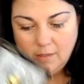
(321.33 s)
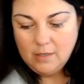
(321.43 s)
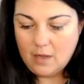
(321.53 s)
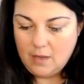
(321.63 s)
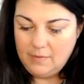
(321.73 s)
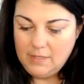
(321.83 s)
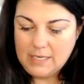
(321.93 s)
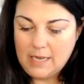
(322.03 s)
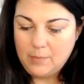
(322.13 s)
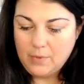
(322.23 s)
on the
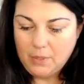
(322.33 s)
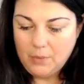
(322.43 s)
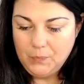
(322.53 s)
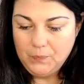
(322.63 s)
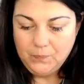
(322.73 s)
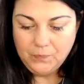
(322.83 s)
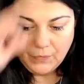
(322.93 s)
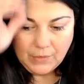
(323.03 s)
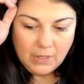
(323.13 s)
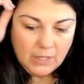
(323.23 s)
top row.
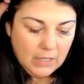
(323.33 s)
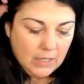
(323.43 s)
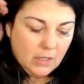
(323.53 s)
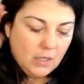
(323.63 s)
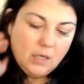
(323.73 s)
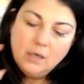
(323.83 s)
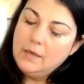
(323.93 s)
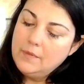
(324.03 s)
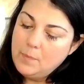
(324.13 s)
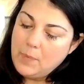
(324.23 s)

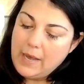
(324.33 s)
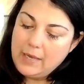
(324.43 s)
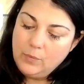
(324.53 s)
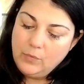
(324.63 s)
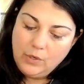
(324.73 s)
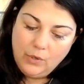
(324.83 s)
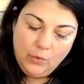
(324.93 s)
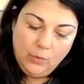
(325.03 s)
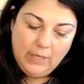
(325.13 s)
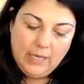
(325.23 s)
On the bottom row,
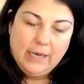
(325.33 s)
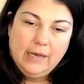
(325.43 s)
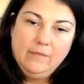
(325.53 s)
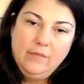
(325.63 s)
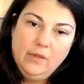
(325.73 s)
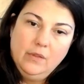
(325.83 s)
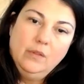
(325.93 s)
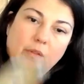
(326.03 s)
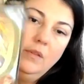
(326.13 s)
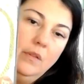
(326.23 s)
we have
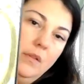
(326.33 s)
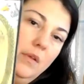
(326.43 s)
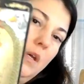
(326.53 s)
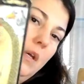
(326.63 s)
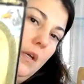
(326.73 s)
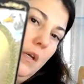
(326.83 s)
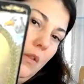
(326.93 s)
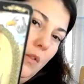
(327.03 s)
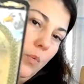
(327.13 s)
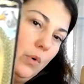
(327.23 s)

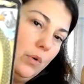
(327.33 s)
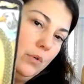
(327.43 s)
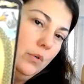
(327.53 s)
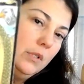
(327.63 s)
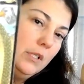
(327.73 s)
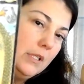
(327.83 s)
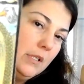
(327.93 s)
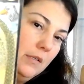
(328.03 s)
the world.